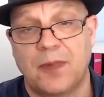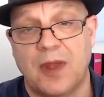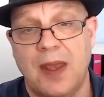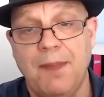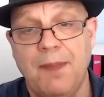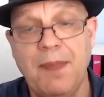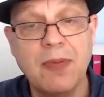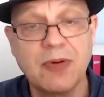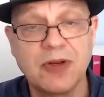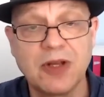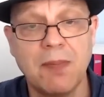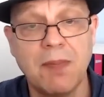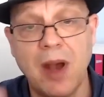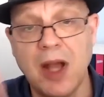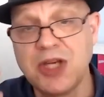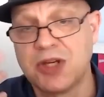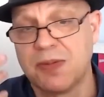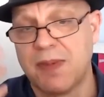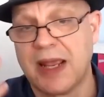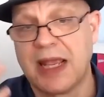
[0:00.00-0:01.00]
People don't
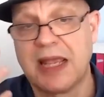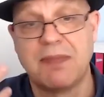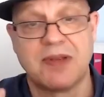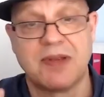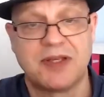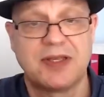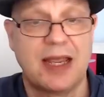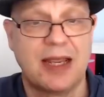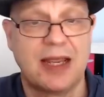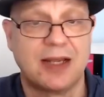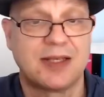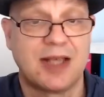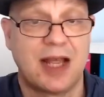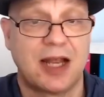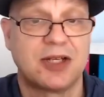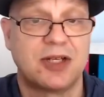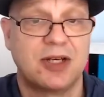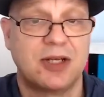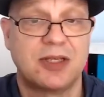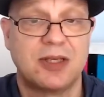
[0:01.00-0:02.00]
mind you making mistakes
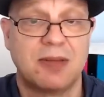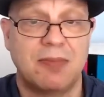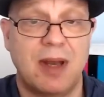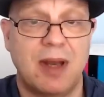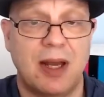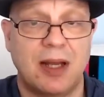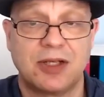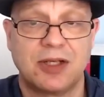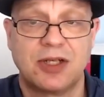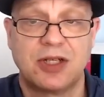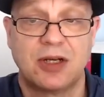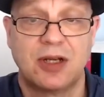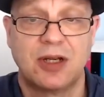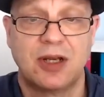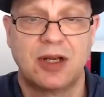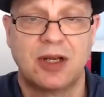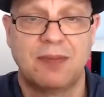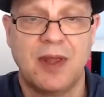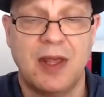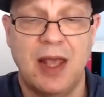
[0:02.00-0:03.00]
actually so much,
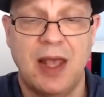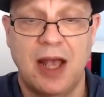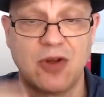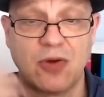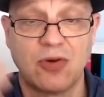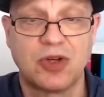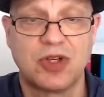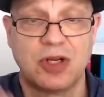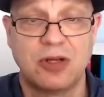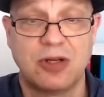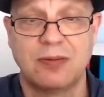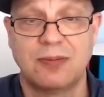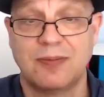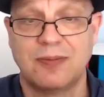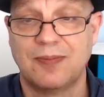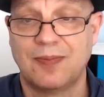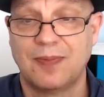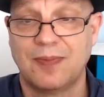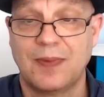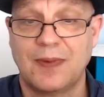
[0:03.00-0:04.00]
as long as you
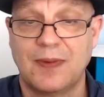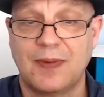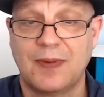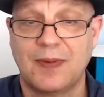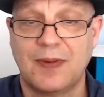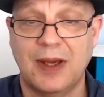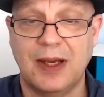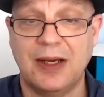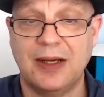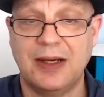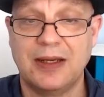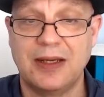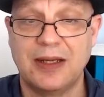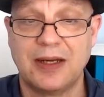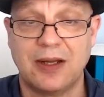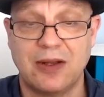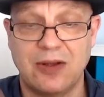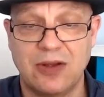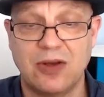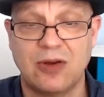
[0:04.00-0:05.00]
know,
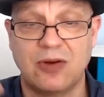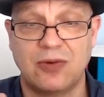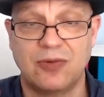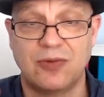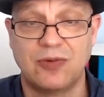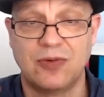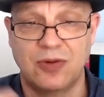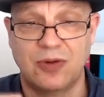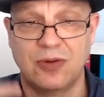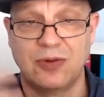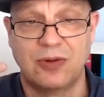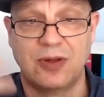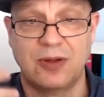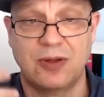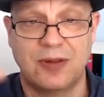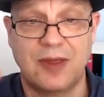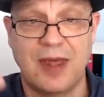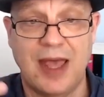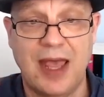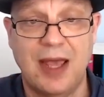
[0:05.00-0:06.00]
you're
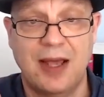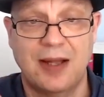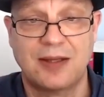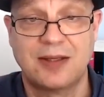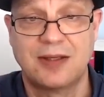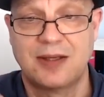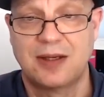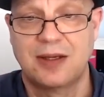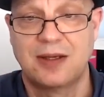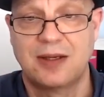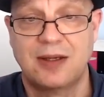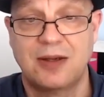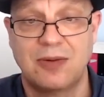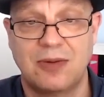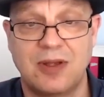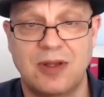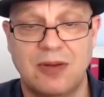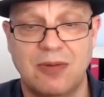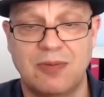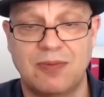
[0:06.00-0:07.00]
there to
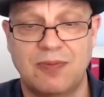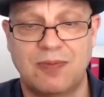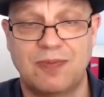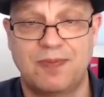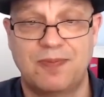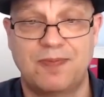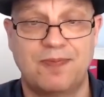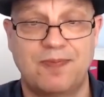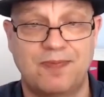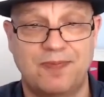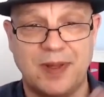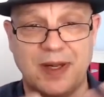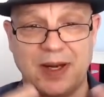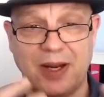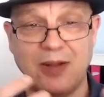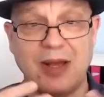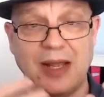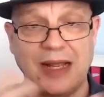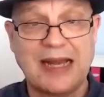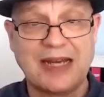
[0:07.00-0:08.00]
you know,
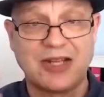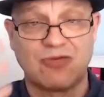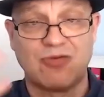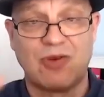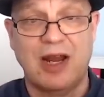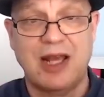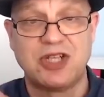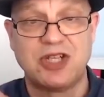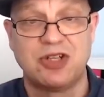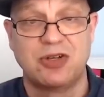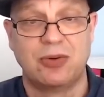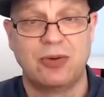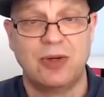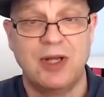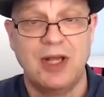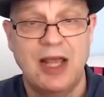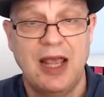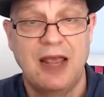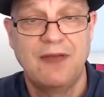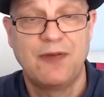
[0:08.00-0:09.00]
again, it's relational.
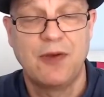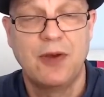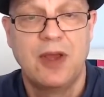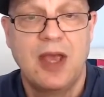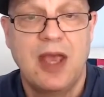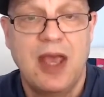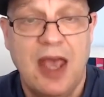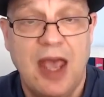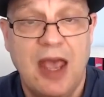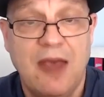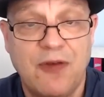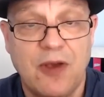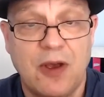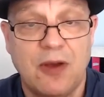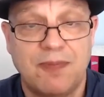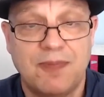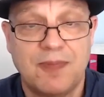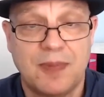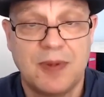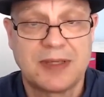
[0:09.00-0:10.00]
If
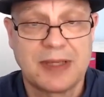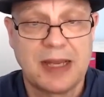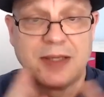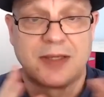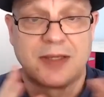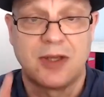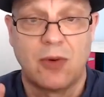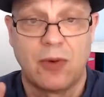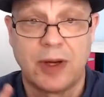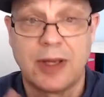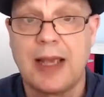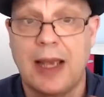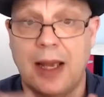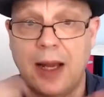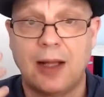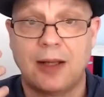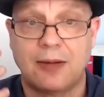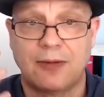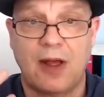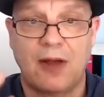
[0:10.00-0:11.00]
you say, sorry, yeah,
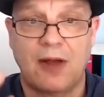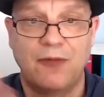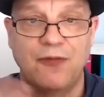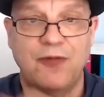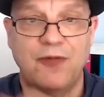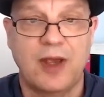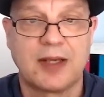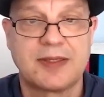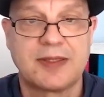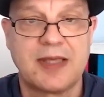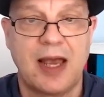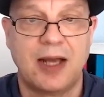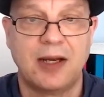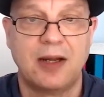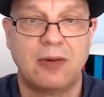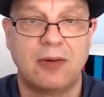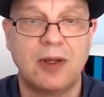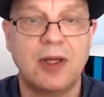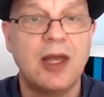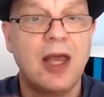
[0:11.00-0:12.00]
I'll fix that, and
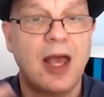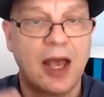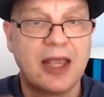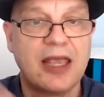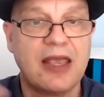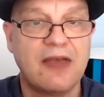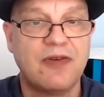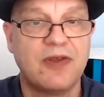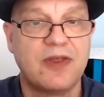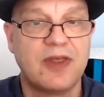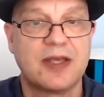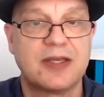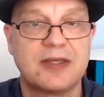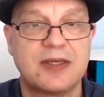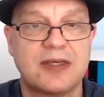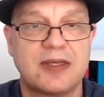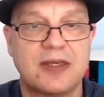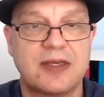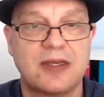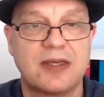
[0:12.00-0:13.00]
I'll give you
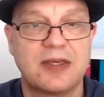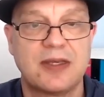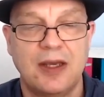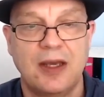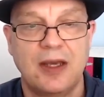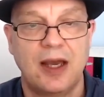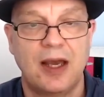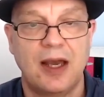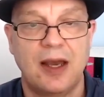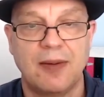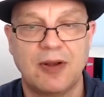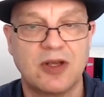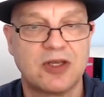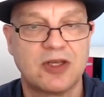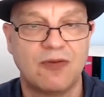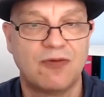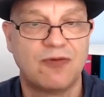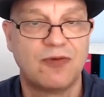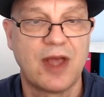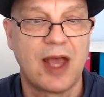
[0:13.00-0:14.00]
this because
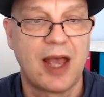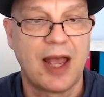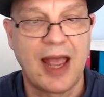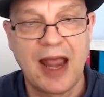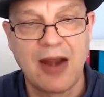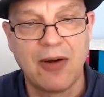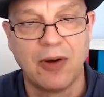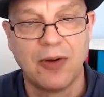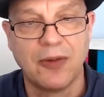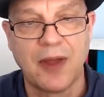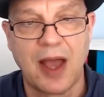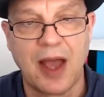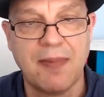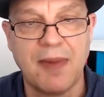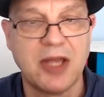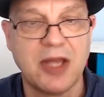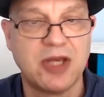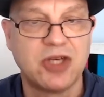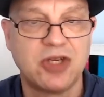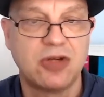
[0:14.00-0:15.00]
of that error that I
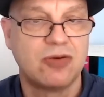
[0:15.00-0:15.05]
made.